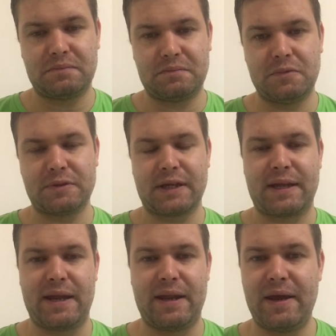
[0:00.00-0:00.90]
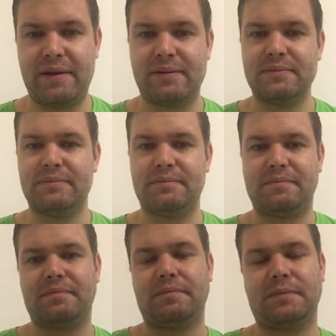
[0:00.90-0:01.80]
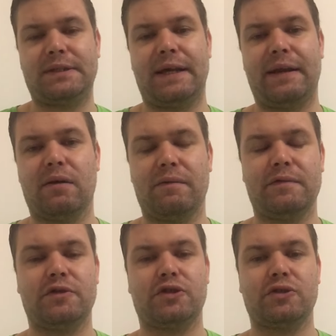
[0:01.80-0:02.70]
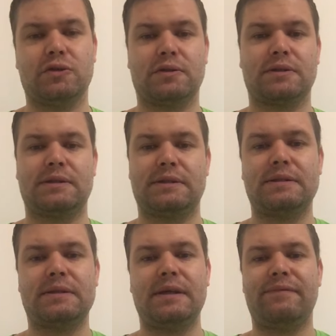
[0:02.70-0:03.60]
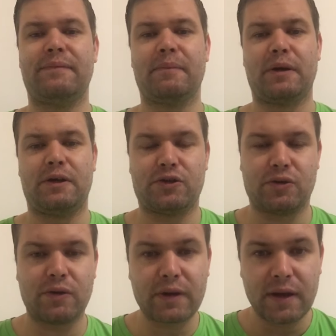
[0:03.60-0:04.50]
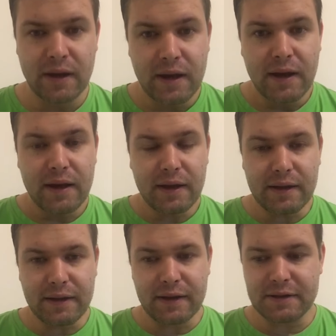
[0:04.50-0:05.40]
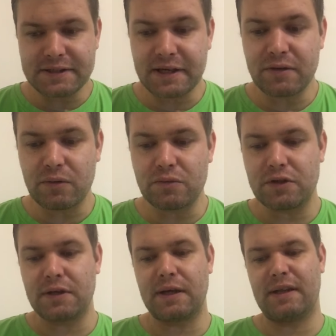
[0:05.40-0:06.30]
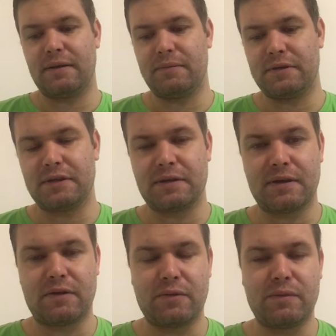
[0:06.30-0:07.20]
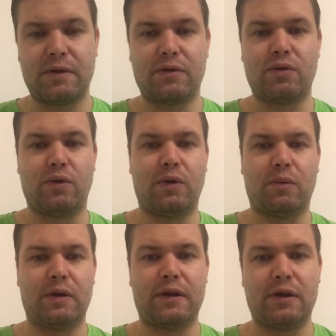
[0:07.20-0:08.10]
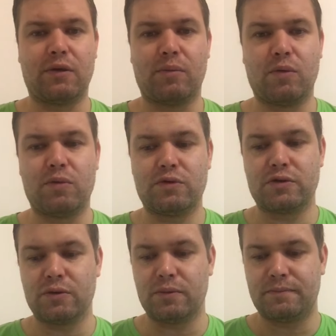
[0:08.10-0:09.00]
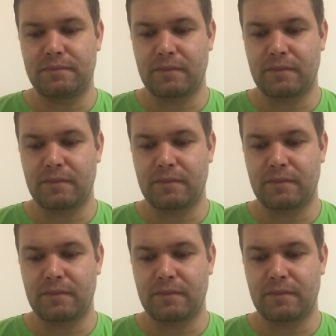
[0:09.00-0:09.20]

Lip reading: There was a 10-11 shot and an even money shot, and then the singles, and it was around 2-1 the double. So,